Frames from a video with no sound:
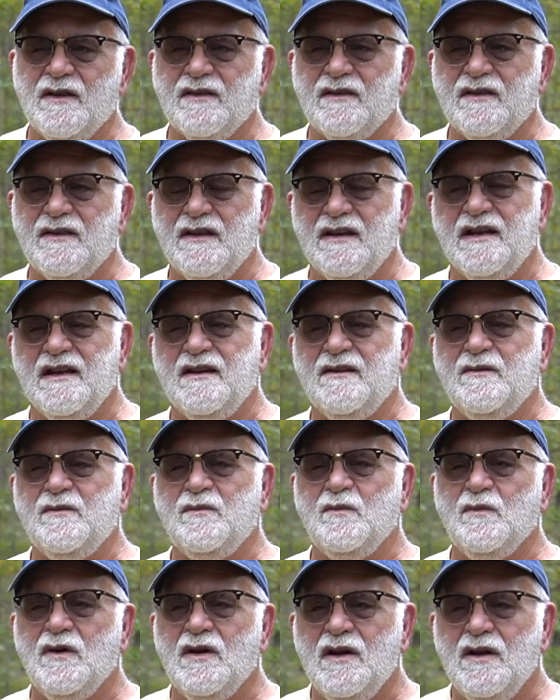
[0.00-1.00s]
that
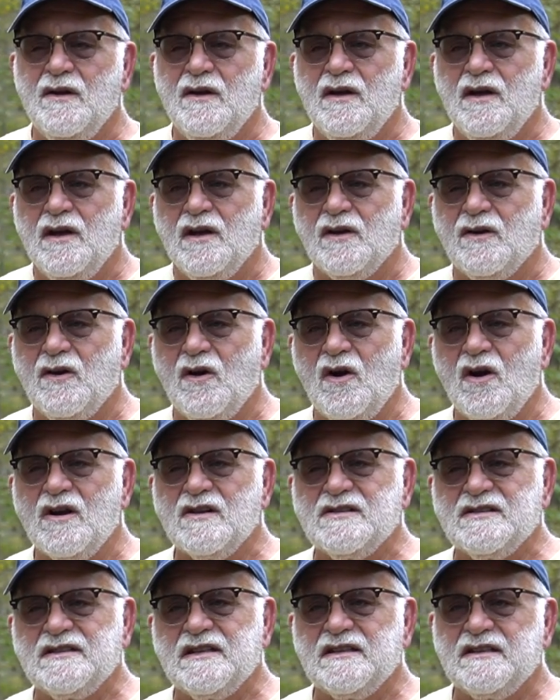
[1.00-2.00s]
the
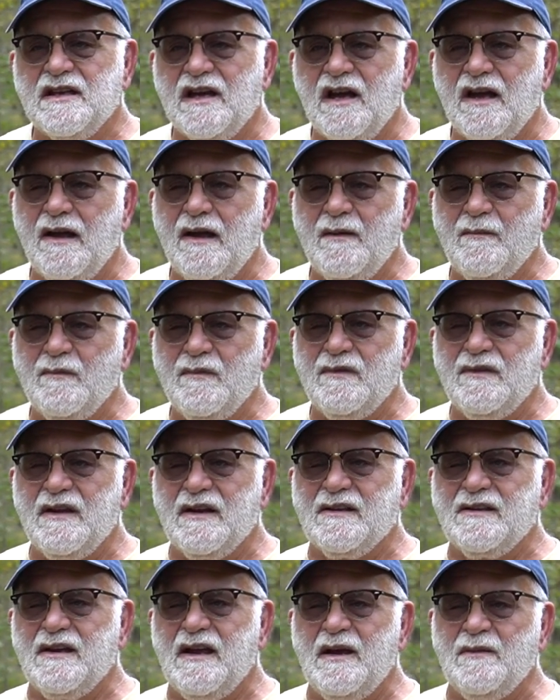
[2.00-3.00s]
guards at the time
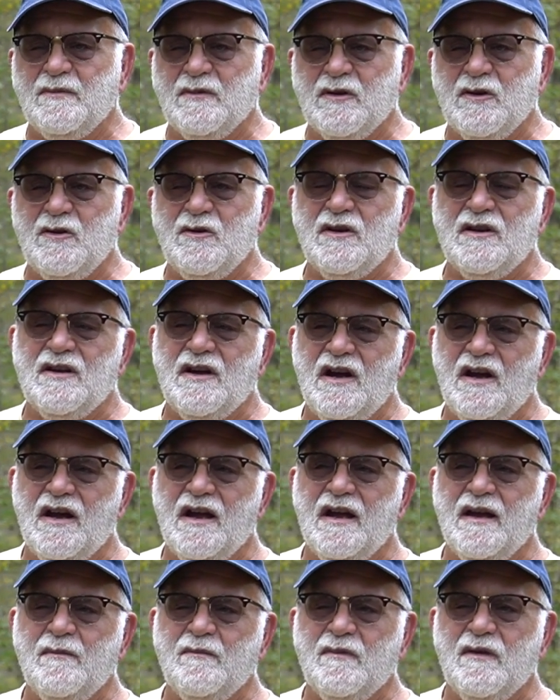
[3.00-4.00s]
nicknamed
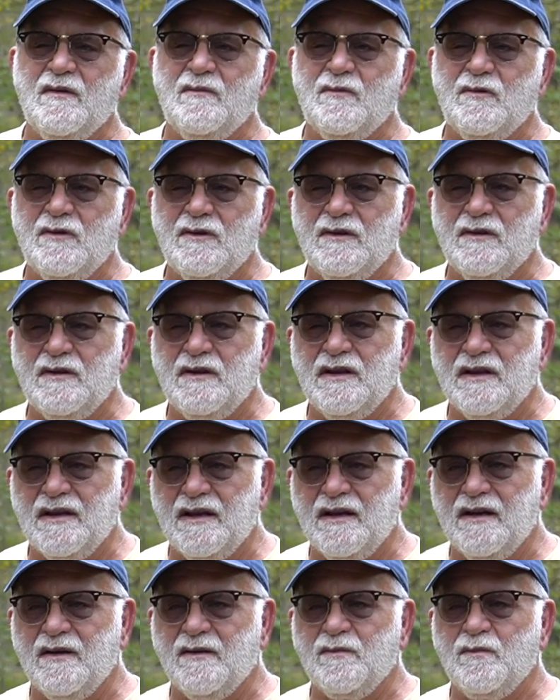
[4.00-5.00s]
Guggenheim that would
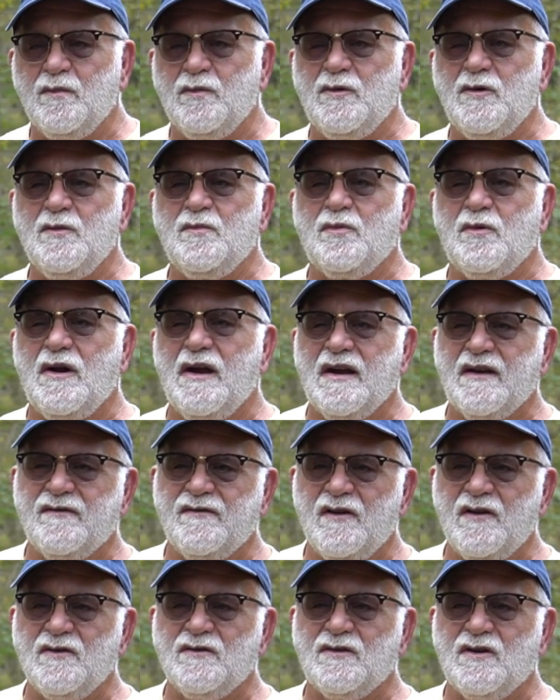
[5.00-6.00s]
do prank
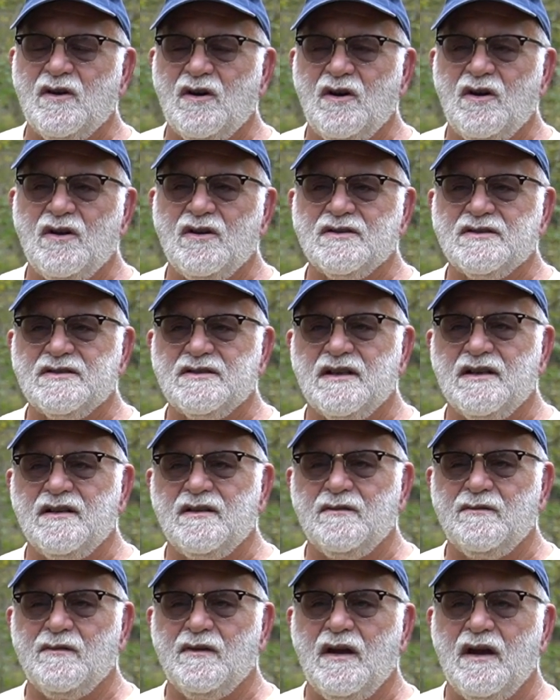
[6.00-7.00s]
phone calls
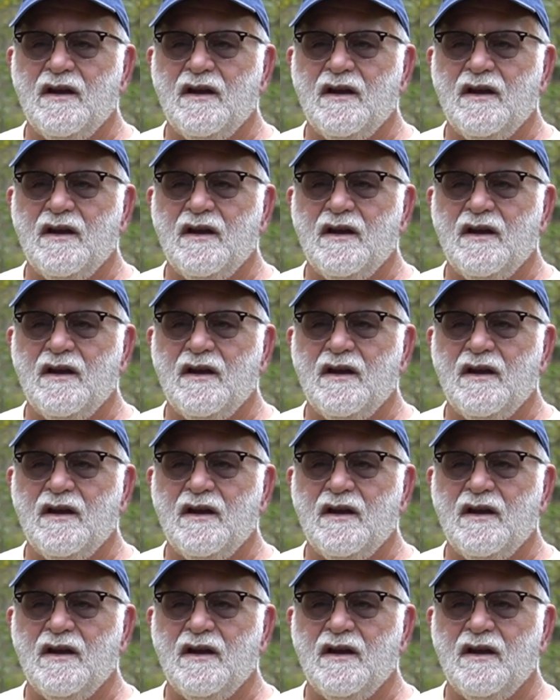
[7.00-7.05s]
and